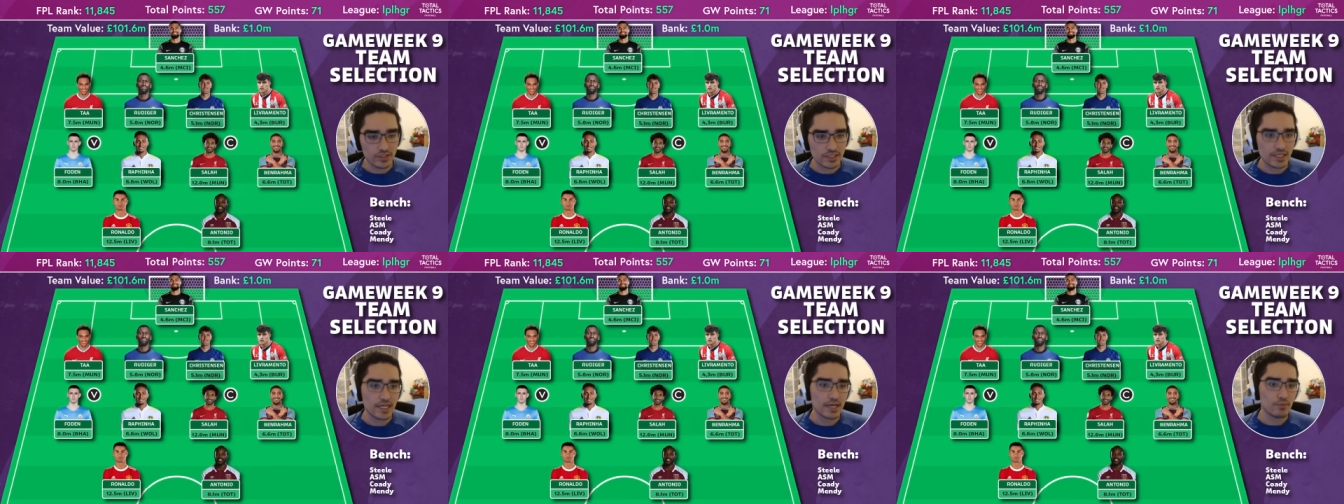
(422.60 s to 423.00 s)

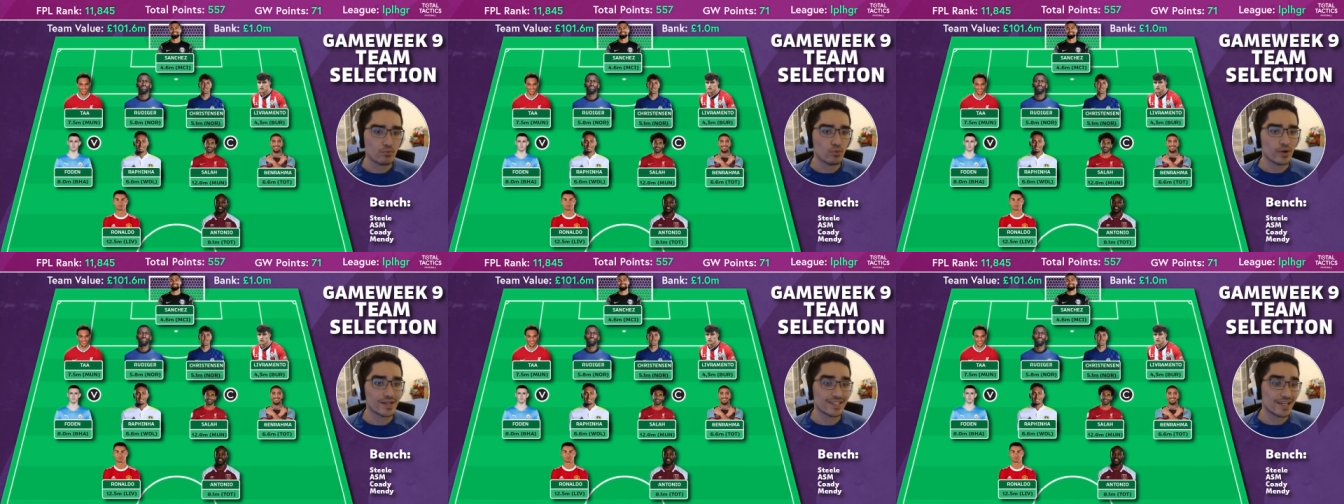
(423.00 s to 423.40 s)
team,
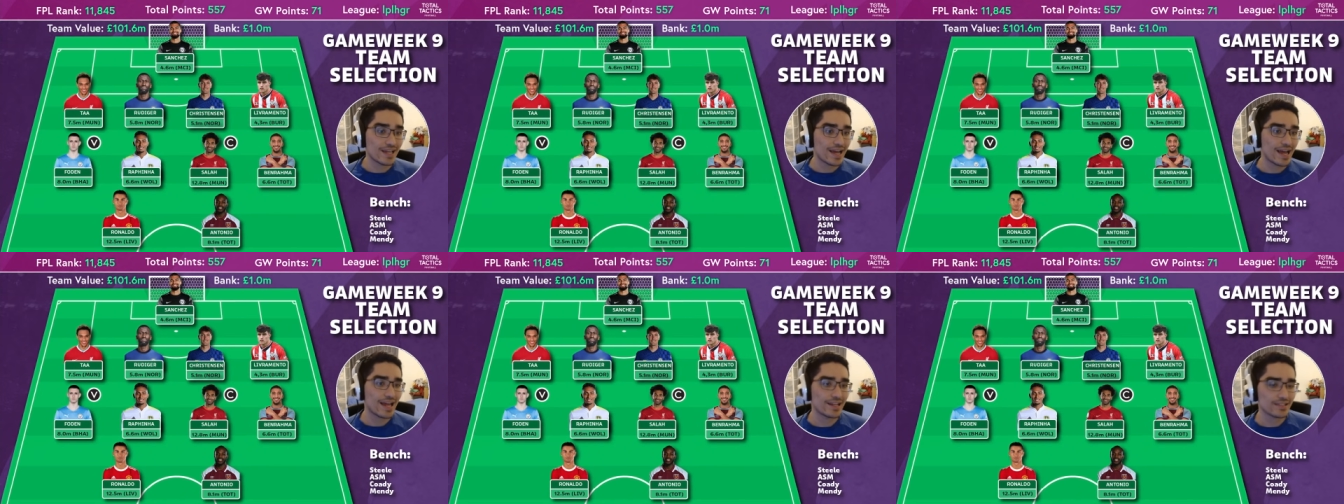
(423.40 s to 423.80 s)
whereas
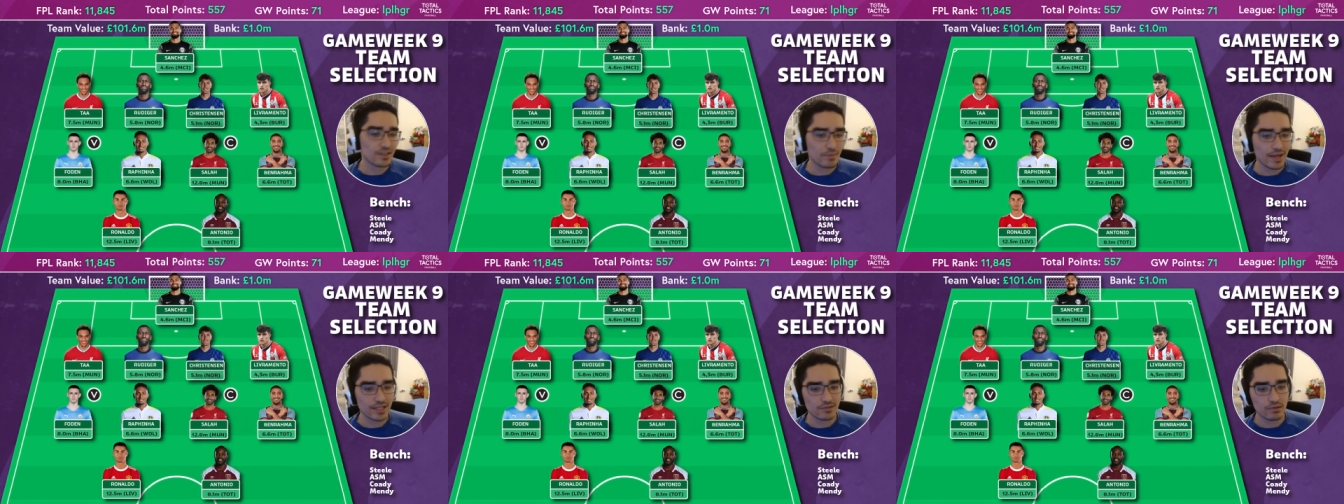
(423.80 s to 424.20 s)
Allan
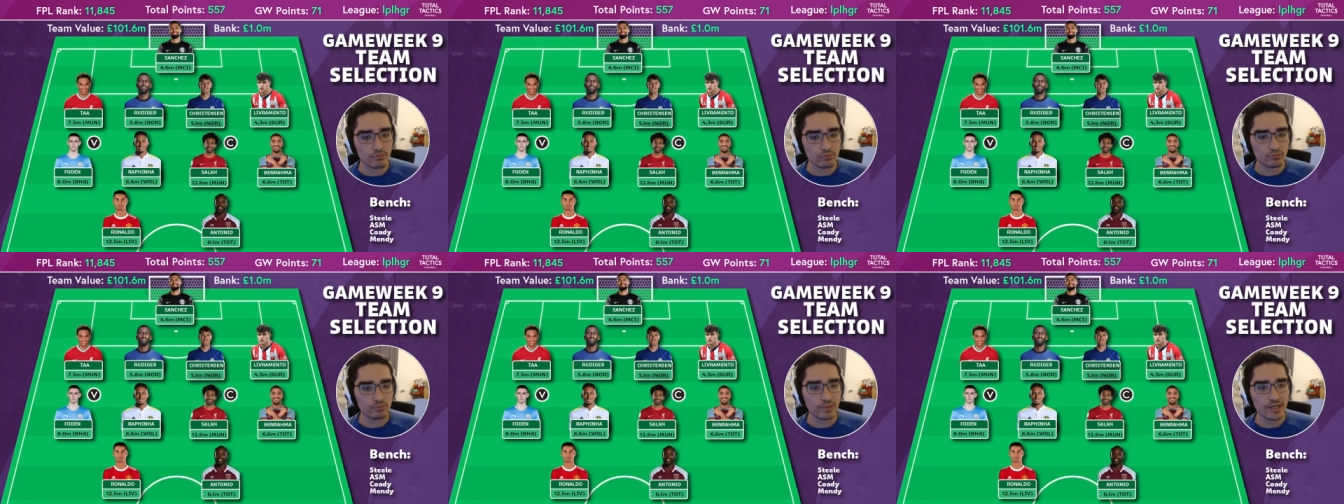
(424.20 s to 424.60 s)
Saint-Maximin
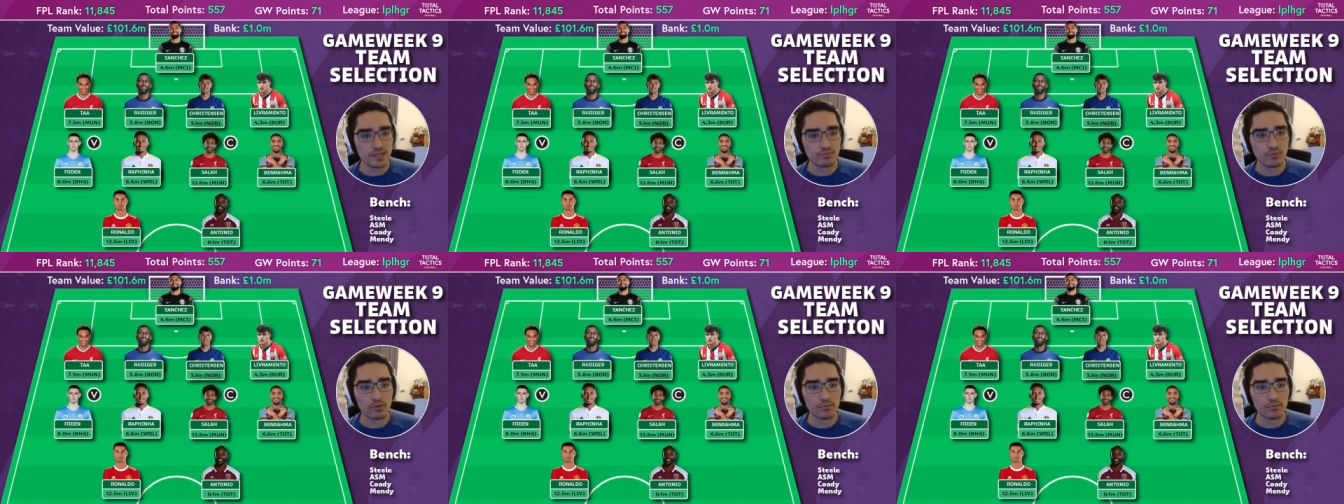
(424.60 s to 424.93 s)
plays